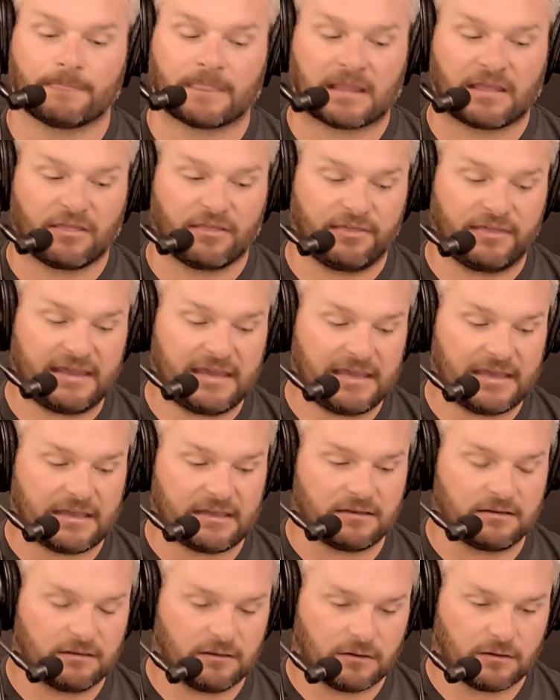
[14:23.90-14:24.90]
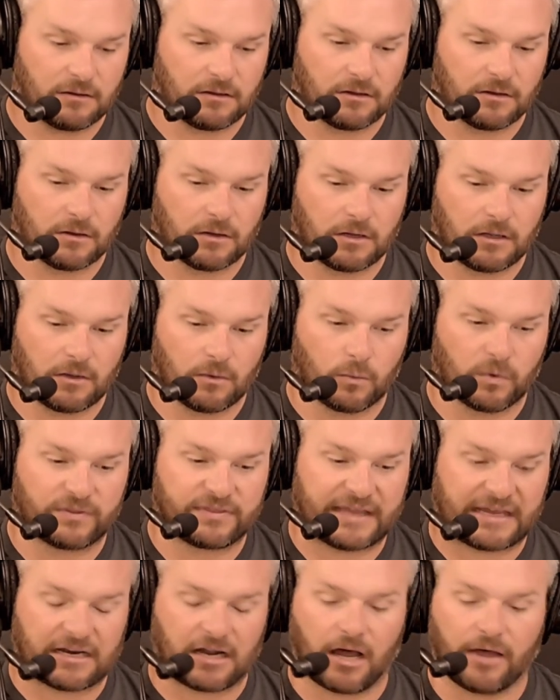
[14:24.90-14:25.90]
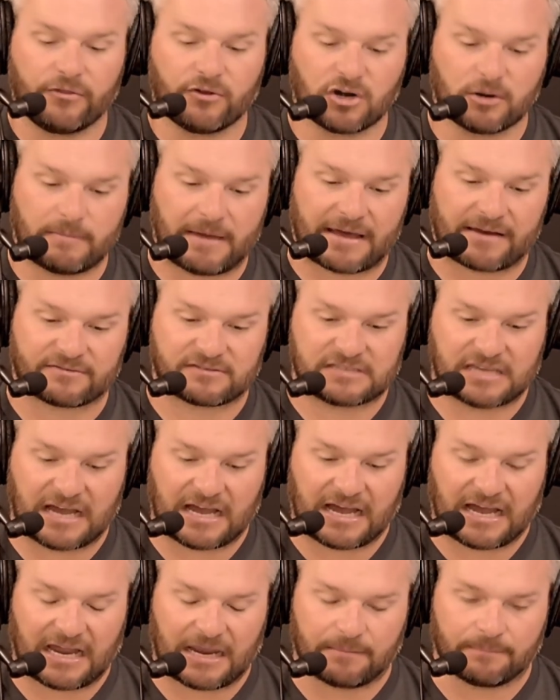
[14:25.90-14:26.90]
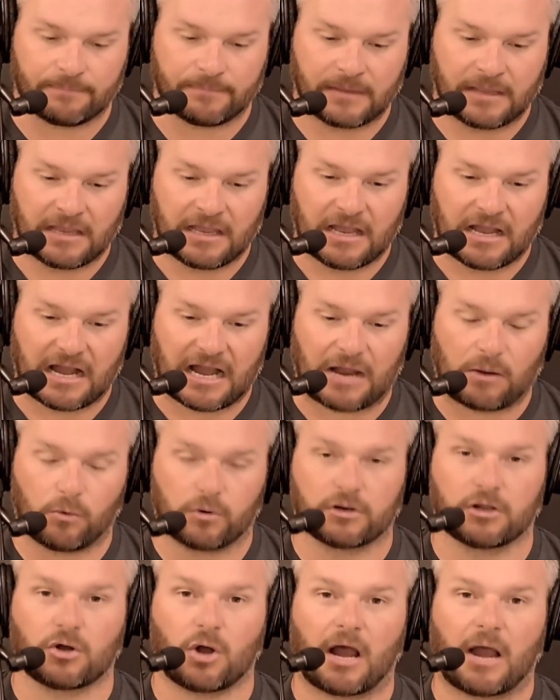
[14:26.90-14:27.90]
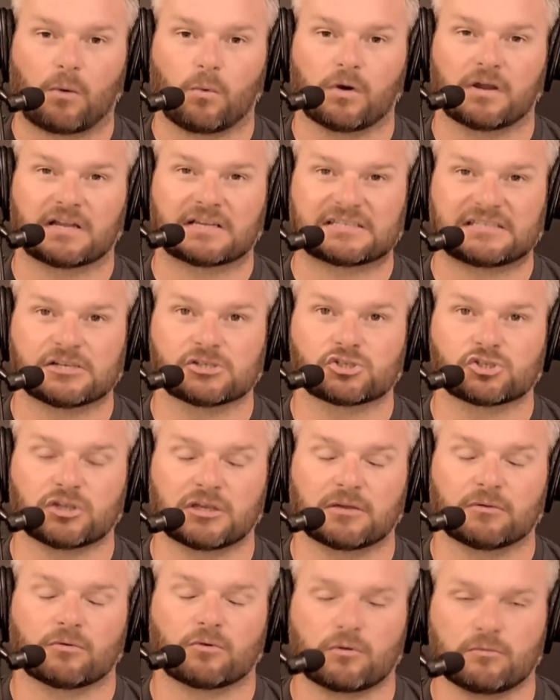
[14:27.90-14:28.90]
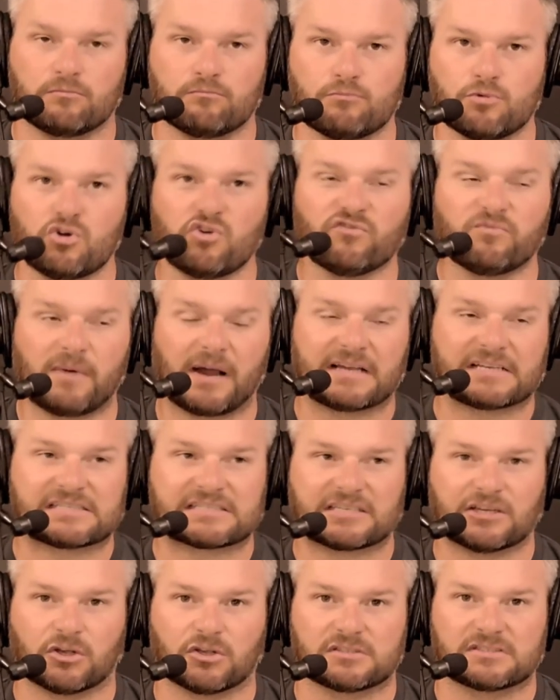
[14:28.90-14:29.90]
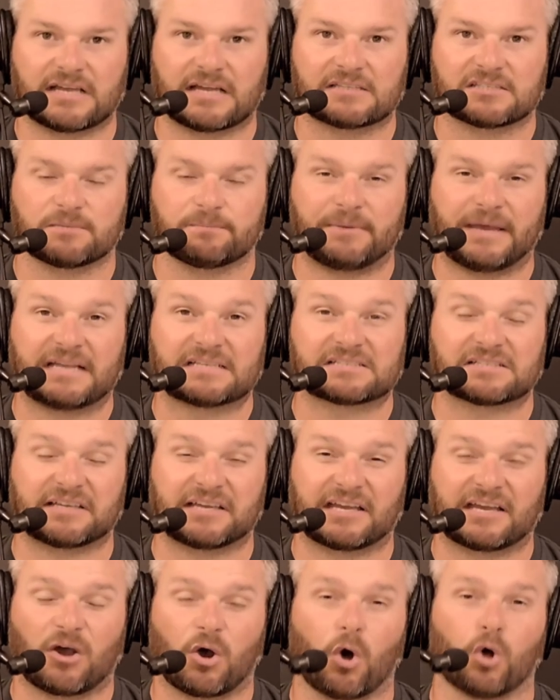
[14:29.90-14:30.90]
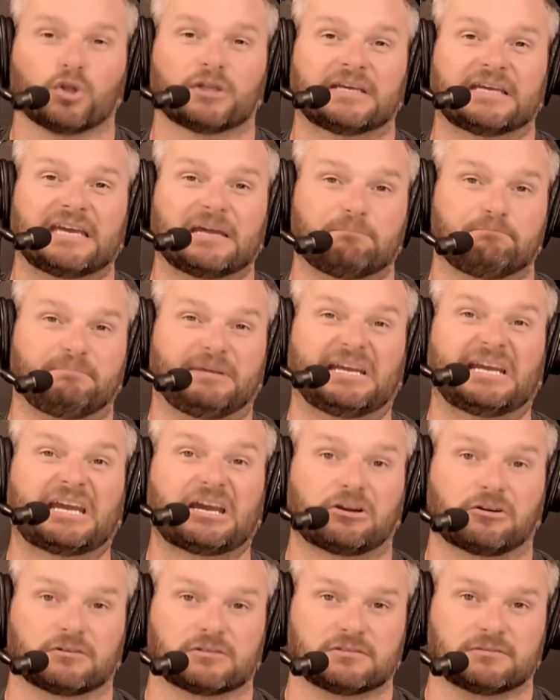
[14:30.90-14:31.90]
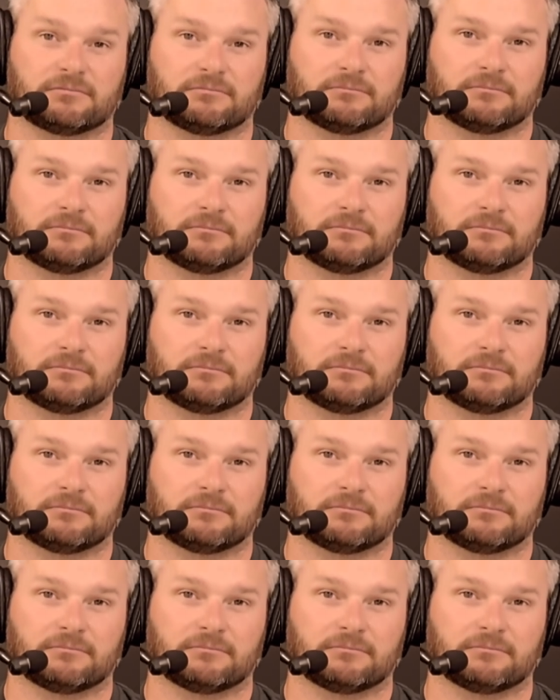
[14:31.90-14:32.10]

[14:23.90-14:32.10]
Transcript: Then, with that other amount of time, I want to essentially move my skill set to basically only hit big hitters.